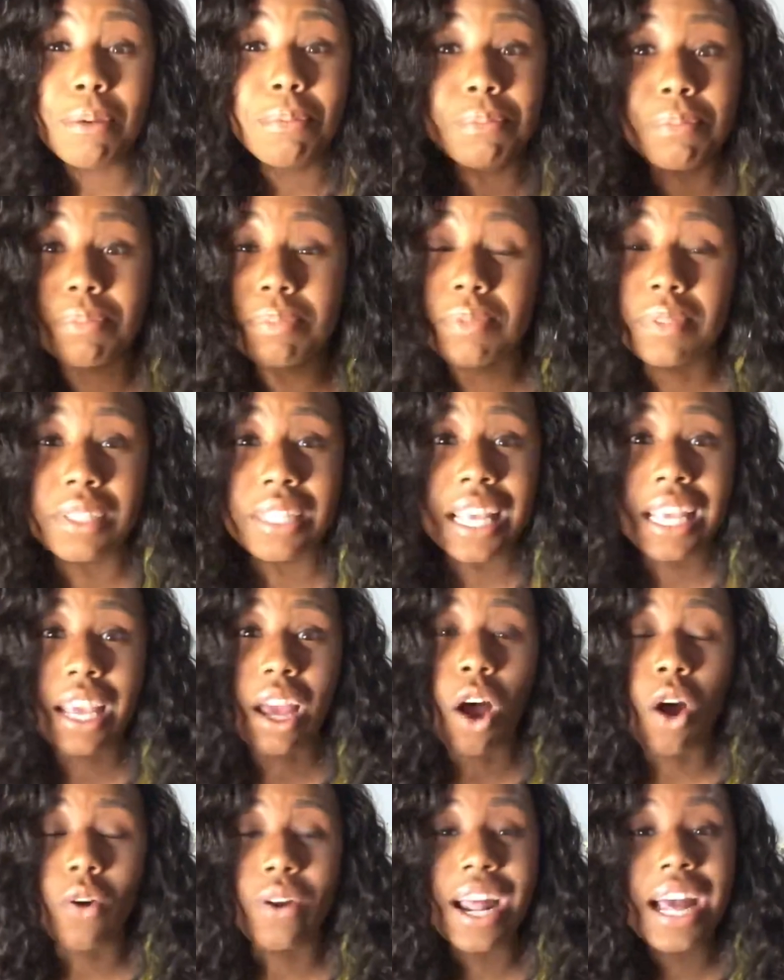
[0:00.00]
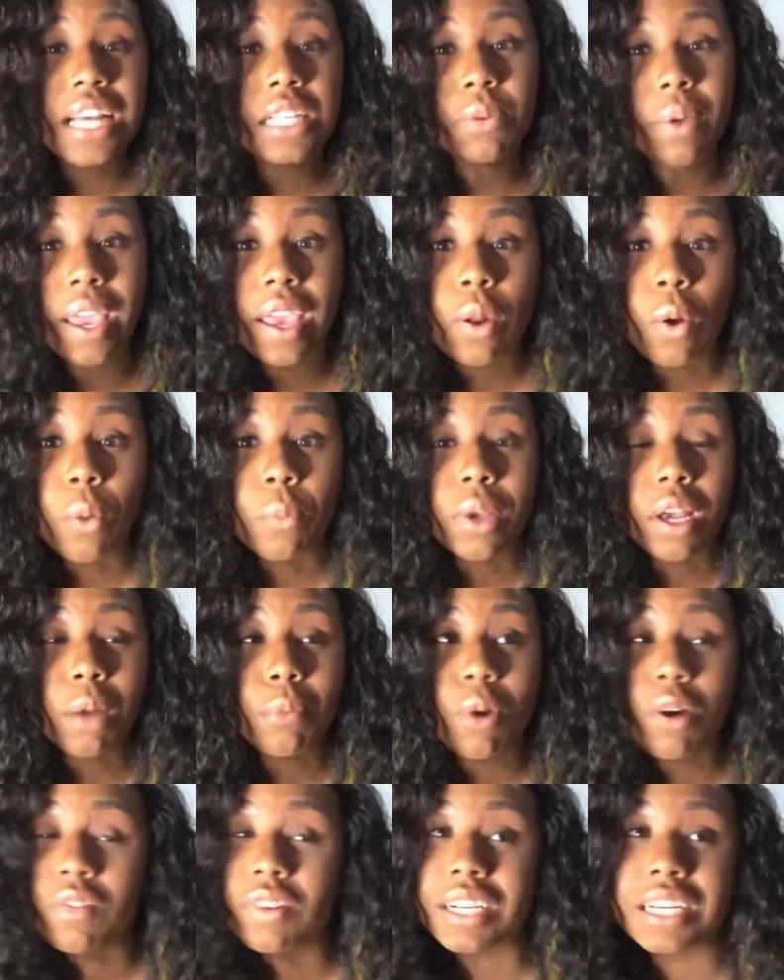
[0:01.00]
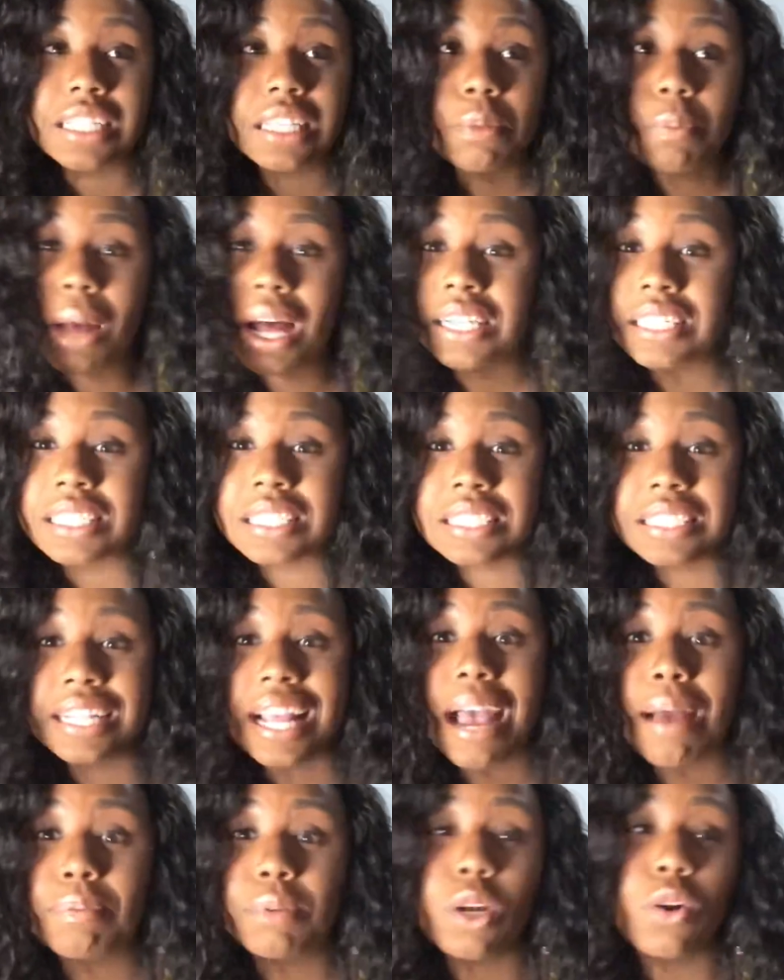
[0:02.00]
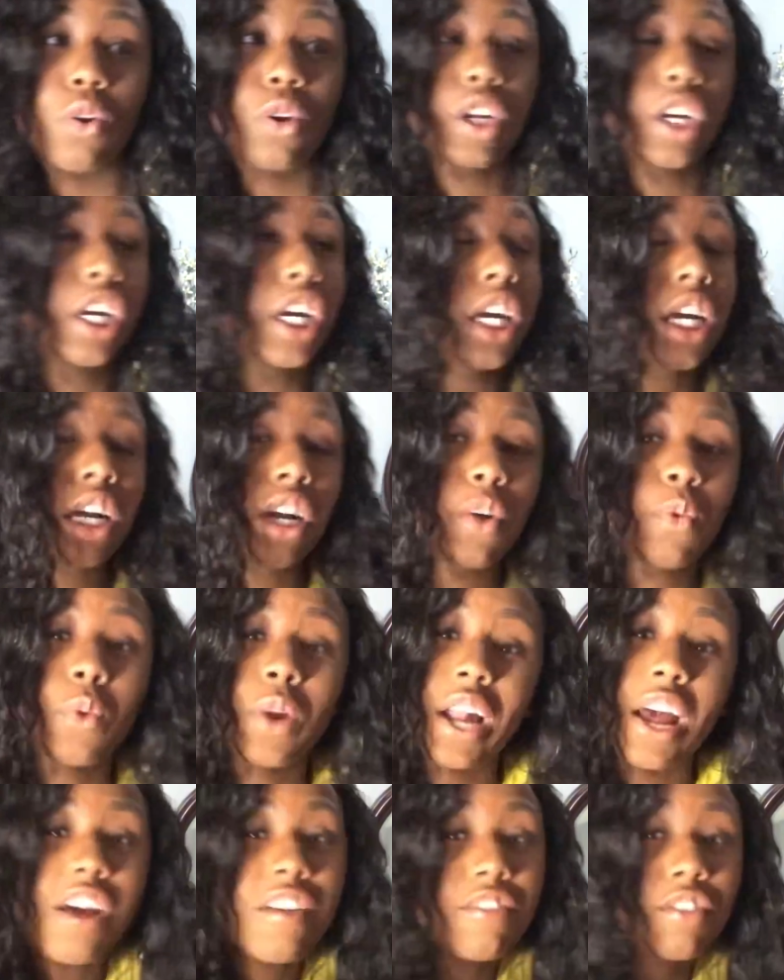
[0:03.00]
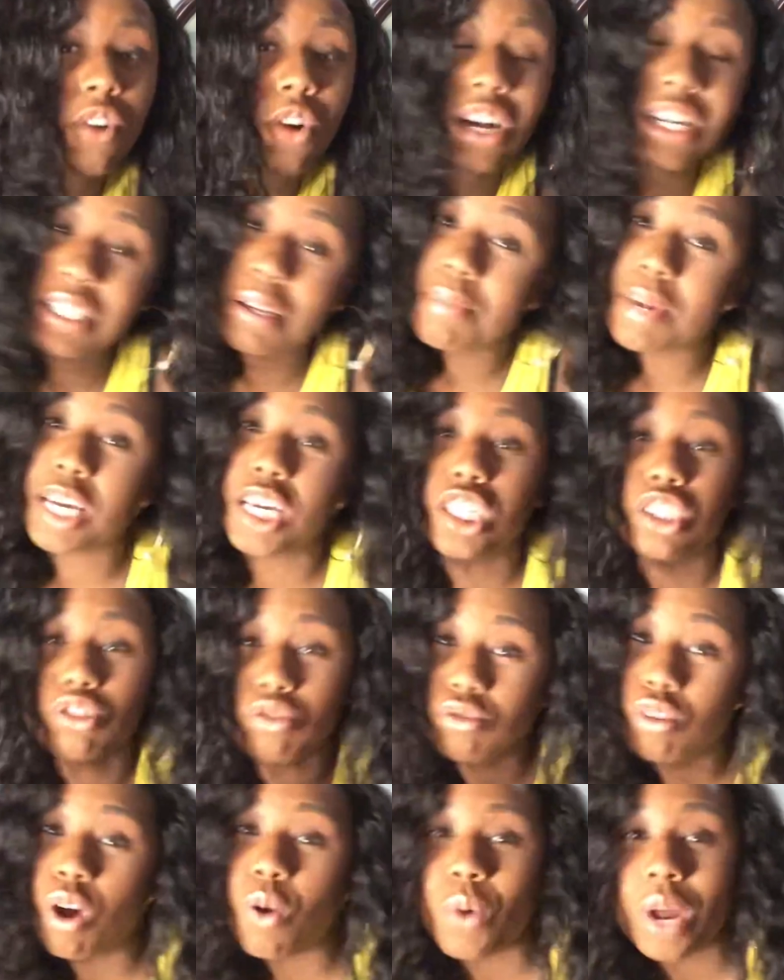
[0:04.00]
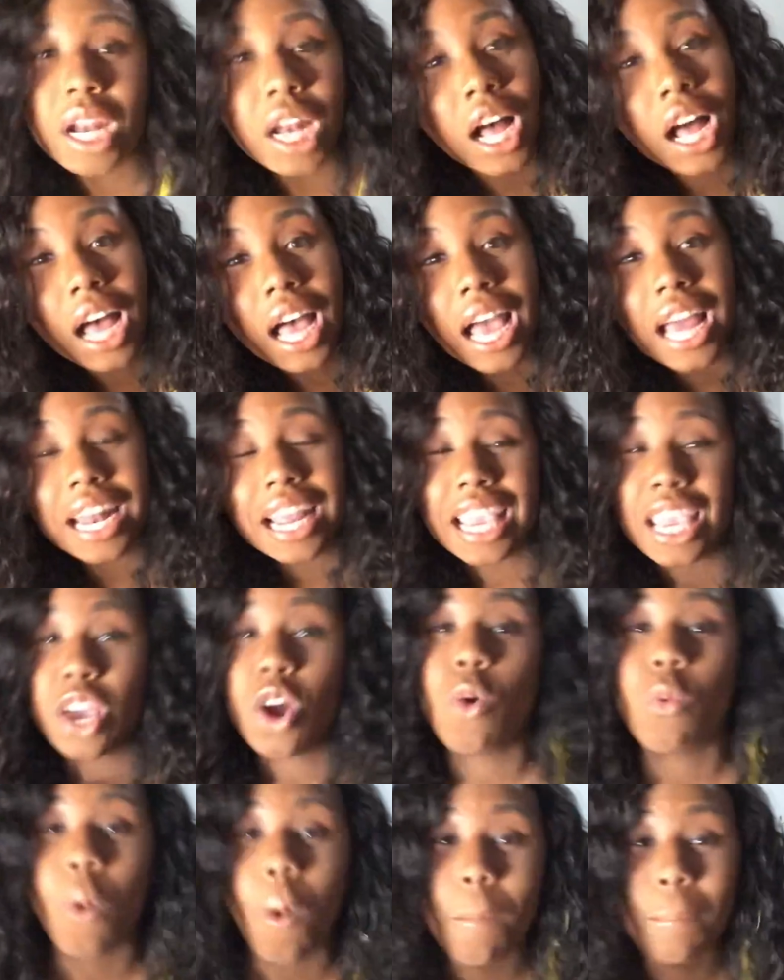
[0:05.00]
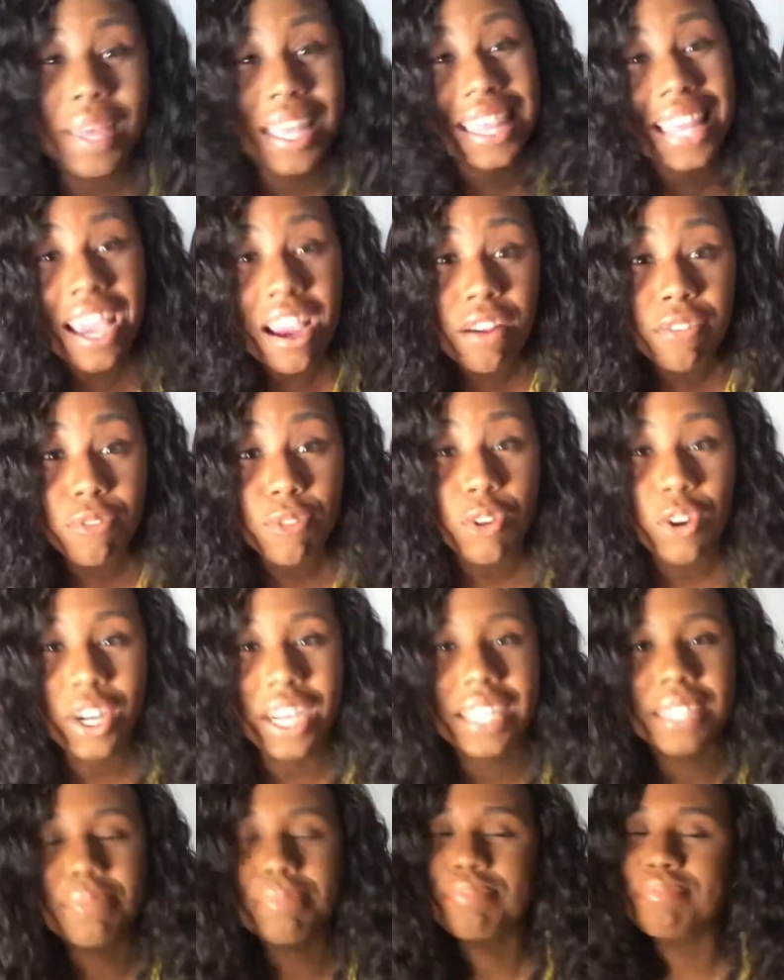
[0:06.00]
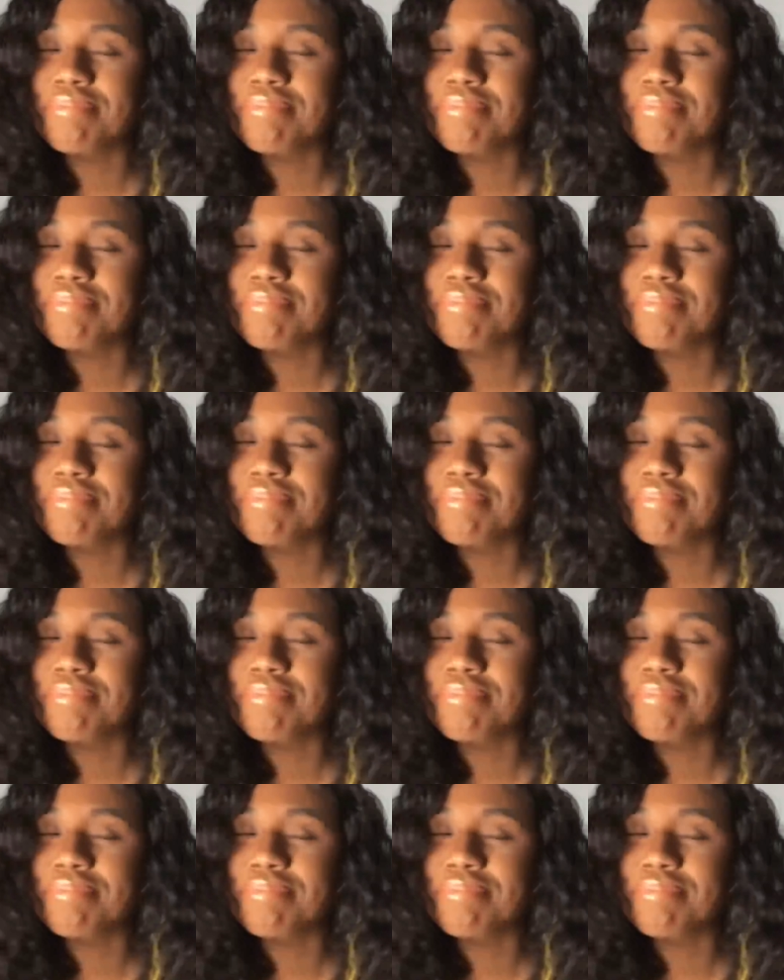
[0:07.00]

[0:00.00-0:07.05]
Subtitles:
I'm thinking, oh, that's why he don't want me to come over, because he probably just snapped on her or whatever, or some issue going on and he don't want me there for it.